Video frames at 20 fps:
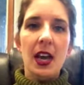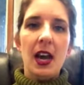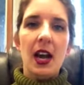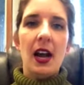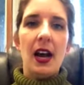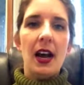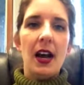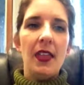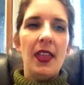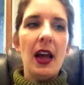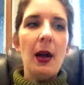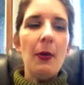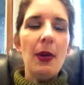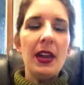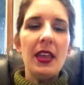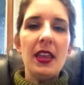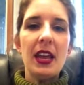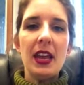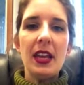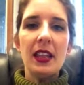That
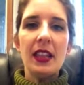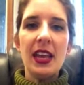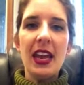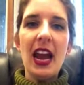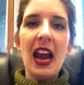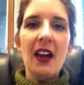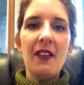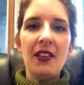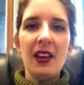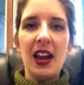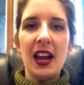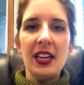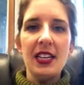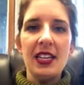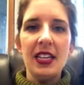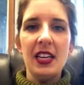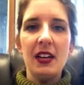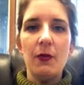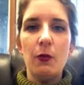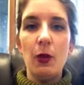way they have an
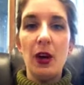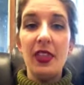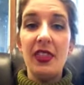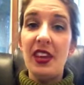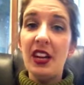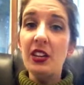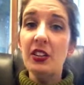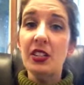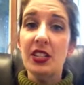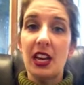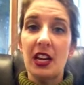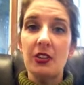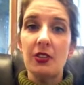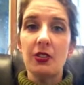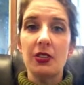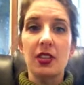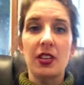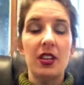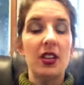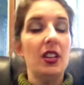idea of what their schedule
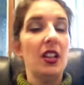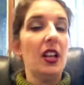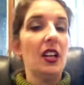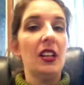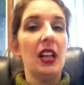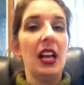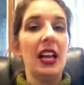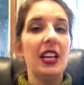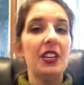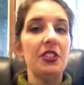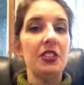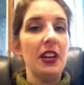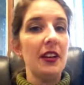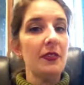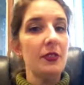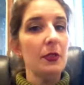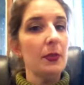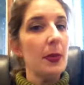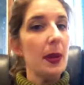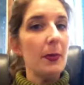is going to look like. So you have
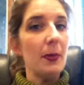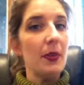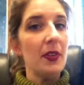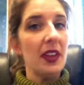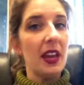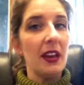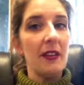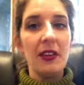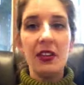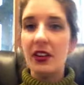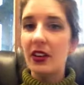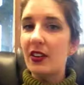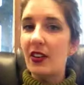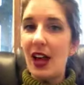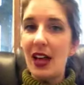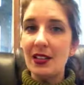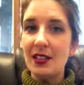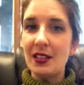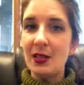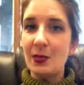to remember they have other
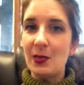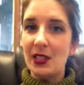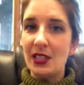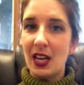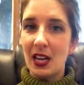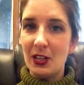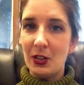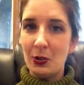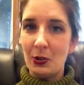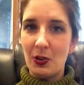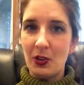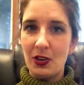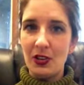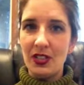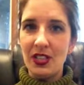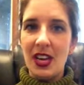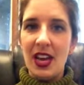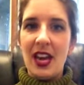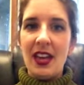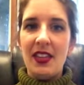classes besides yours
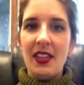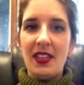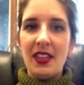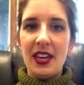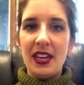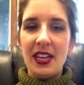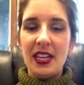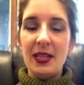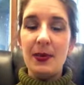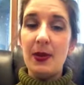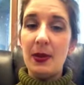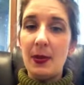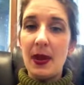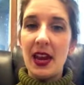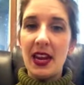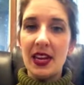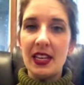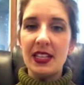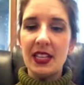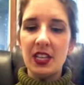that they need to be
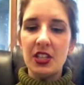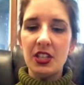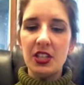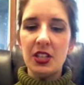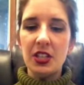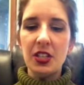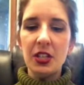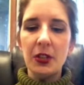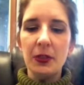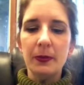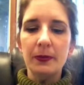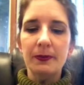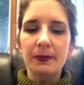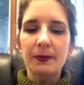paying attention to.